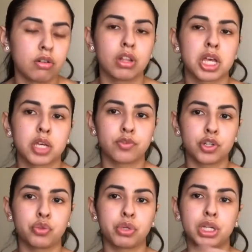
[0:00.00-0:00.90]
or like if
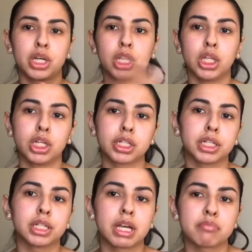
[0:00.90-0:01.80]
you're doing a look
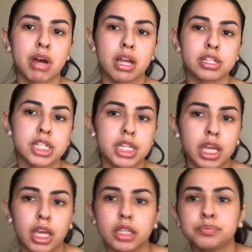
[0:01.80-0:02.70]
like mine
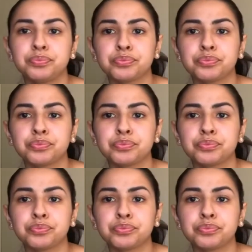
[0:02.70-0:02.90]
today